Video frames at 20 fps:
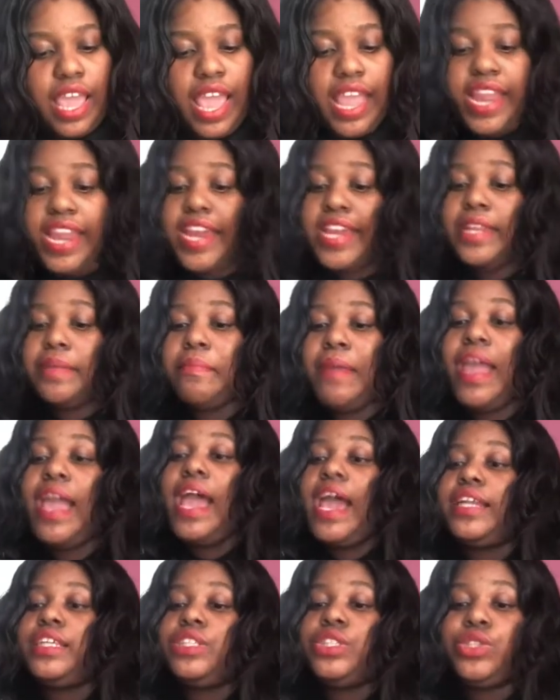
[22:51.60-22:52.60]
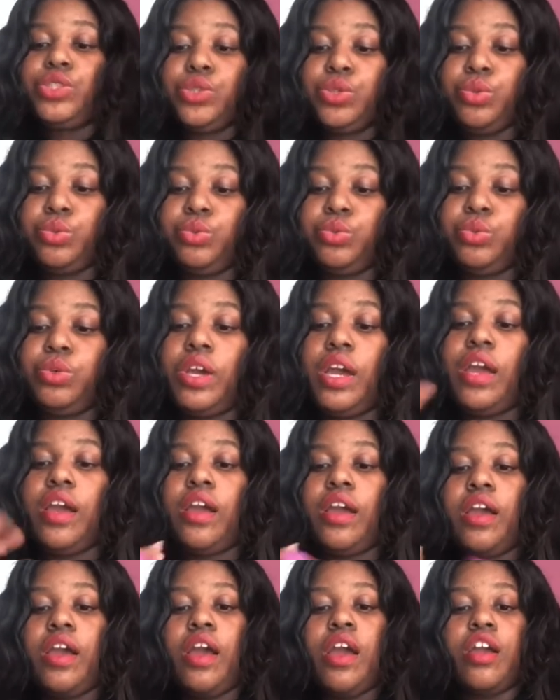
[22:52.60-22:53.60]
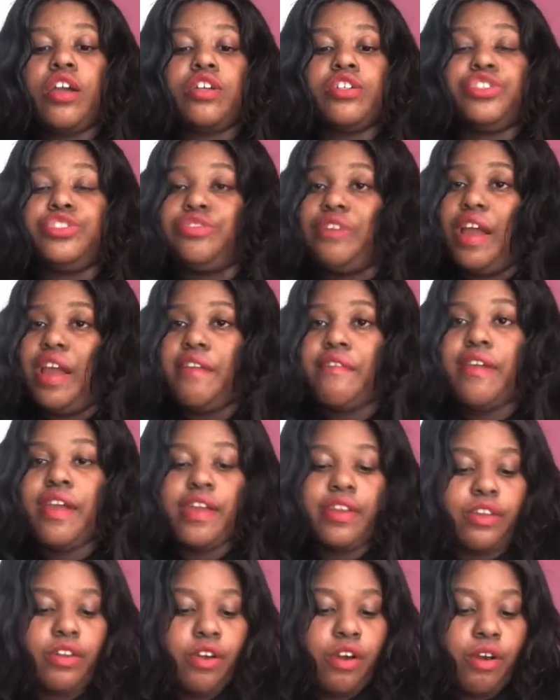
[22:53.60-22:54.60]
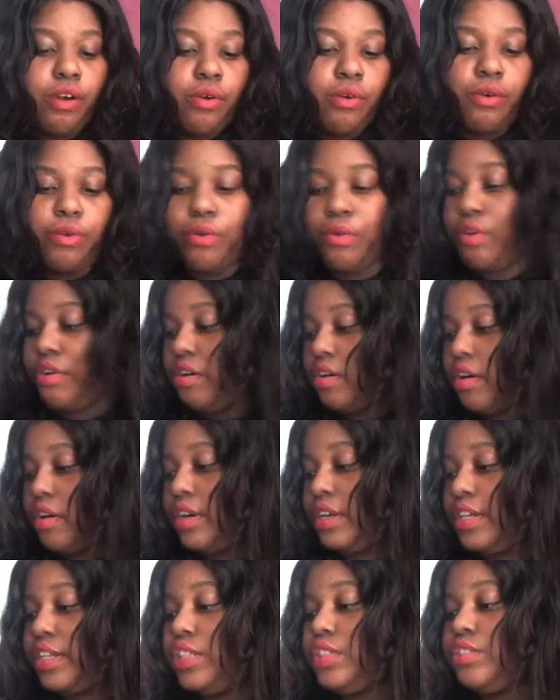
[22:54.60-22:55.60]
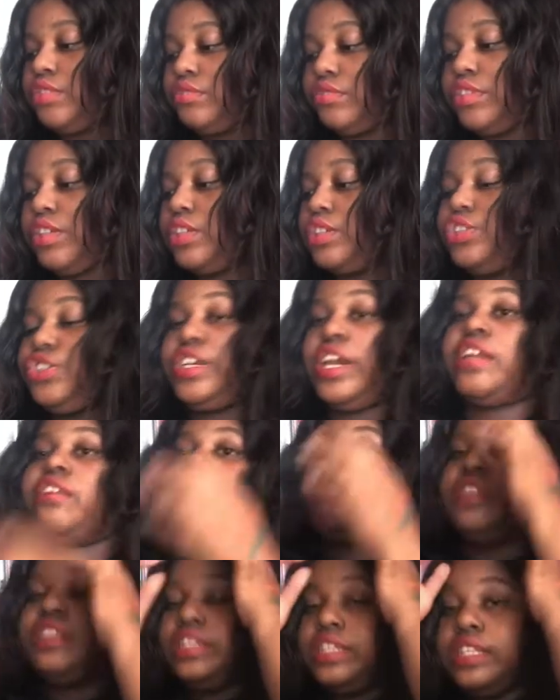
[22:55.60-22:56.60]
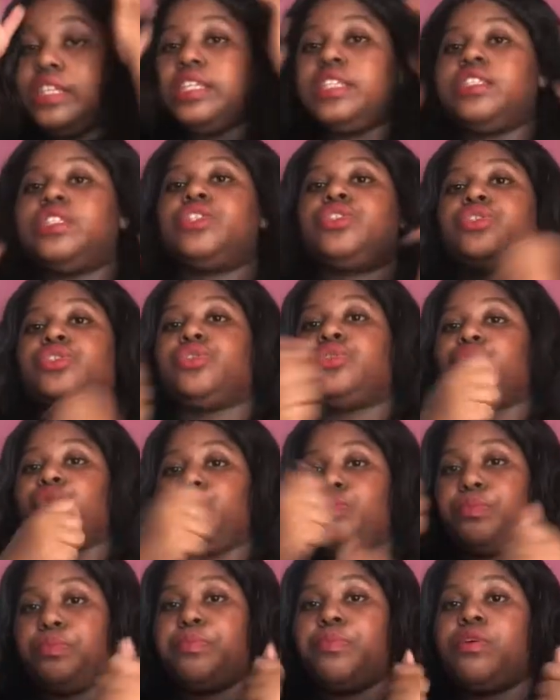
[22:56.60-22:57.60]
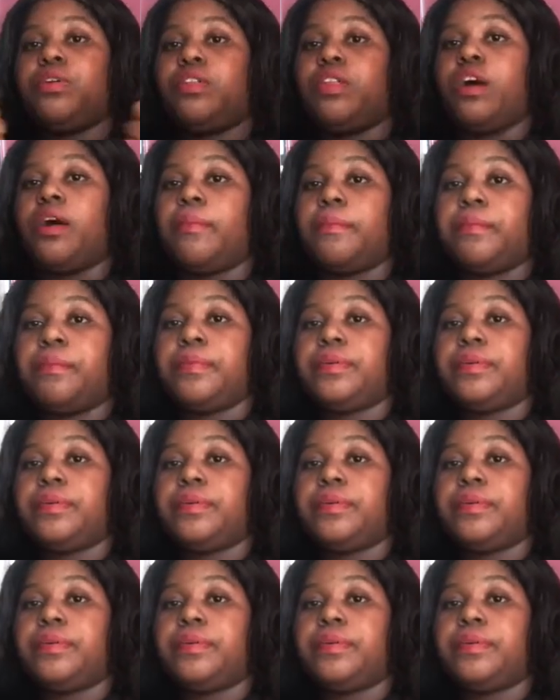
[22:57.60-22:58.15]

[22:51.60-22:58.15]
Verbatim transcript: either my hand is too dry right now, or it just generally needs to pull up.